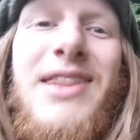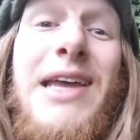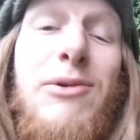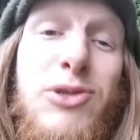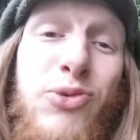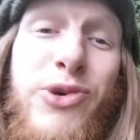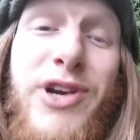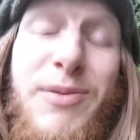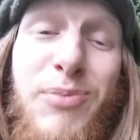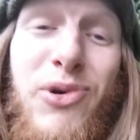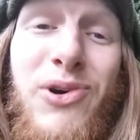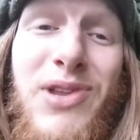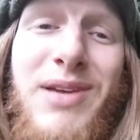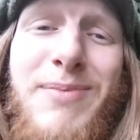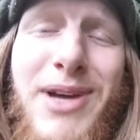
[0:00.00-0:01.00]
that was worded
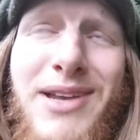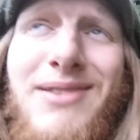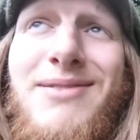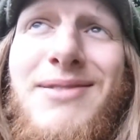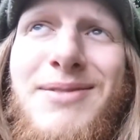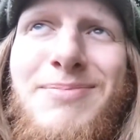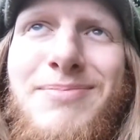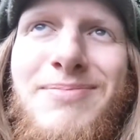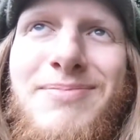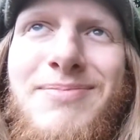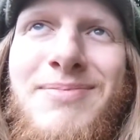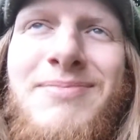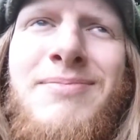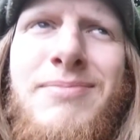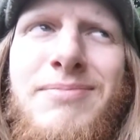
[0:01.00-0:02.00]
poorly, but
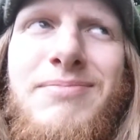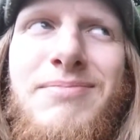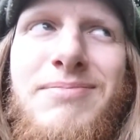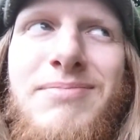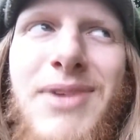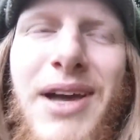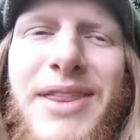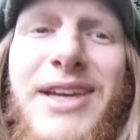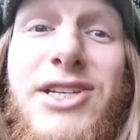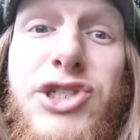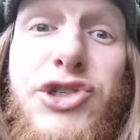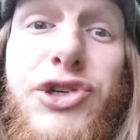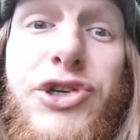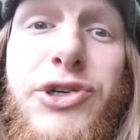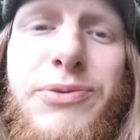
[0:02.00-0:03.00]
I think
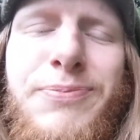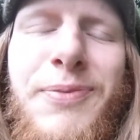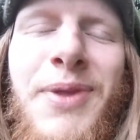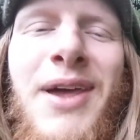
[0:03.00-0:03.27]
it's true.